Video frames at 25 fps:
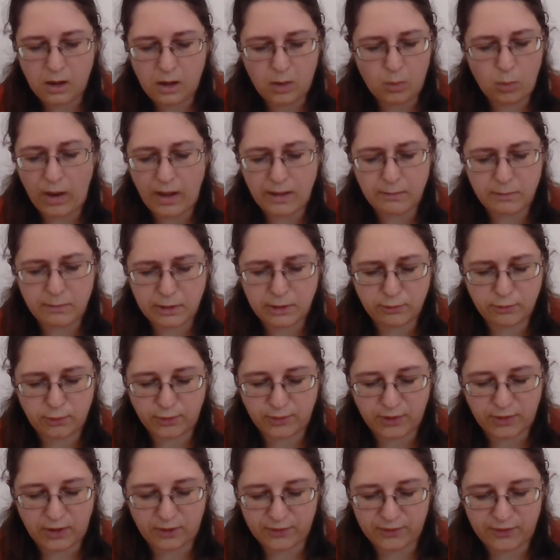"Why will you
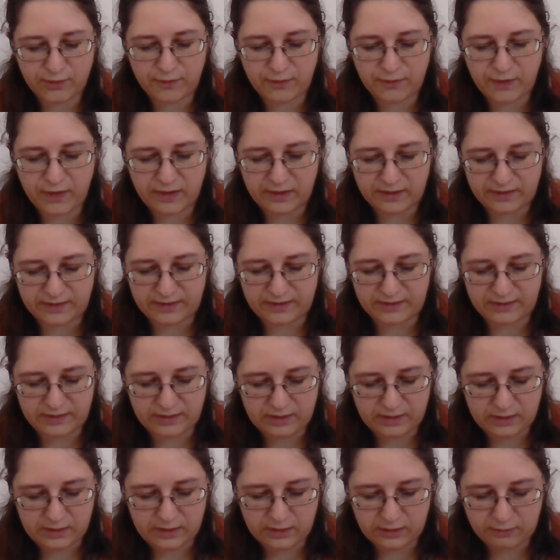not answer first?"
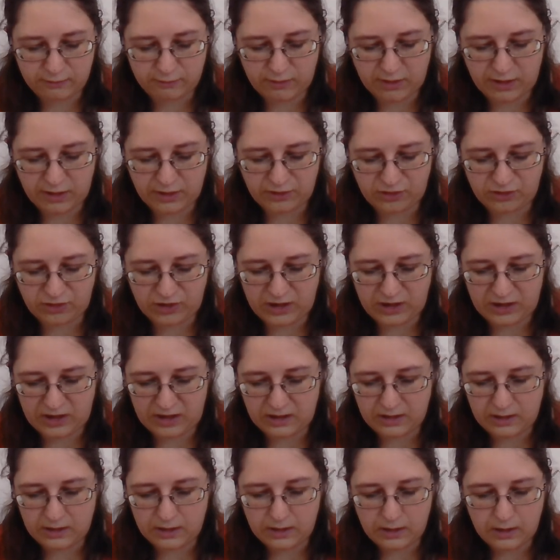cried she.
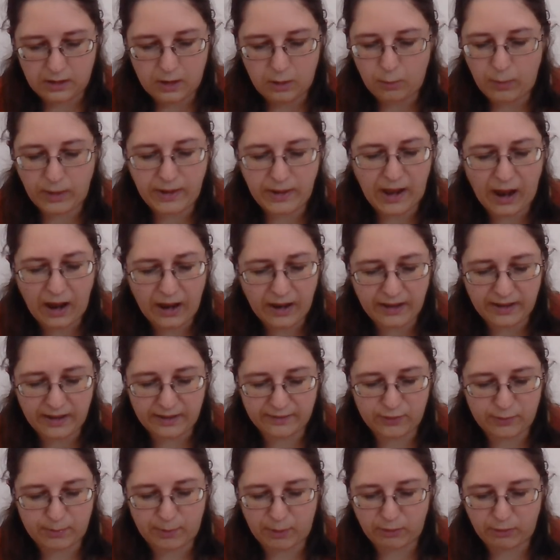"When I
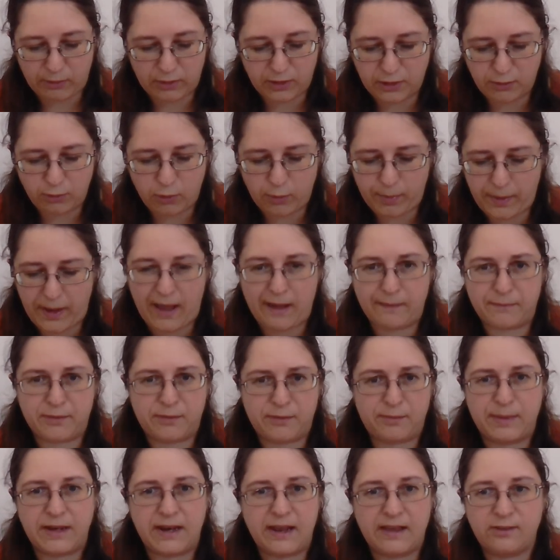have spoken, you will perhaps
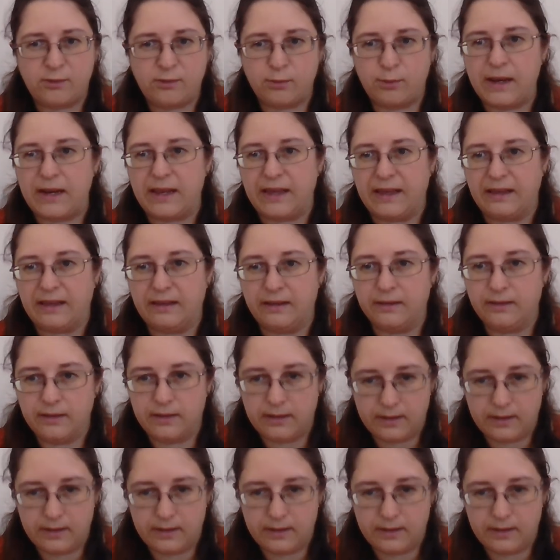be less willing."